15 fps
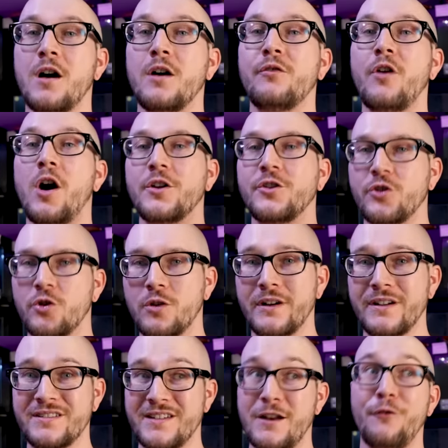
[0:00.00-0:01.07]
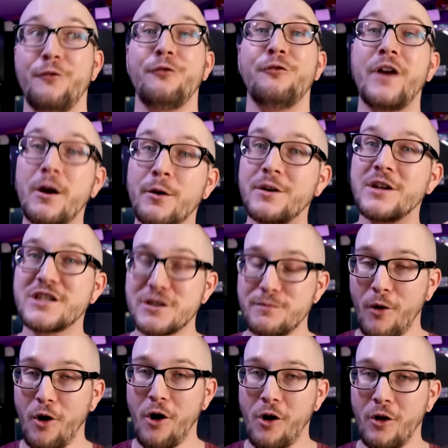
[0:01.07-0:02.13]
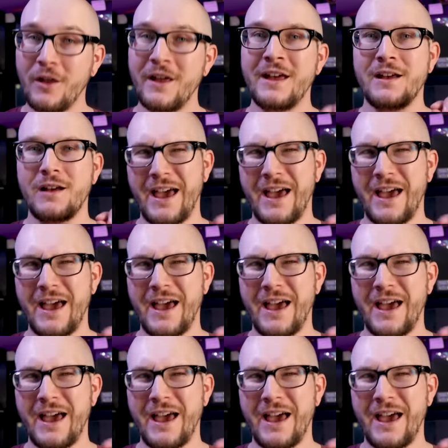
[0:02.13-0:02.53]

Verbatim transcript: of Honduras in a very small,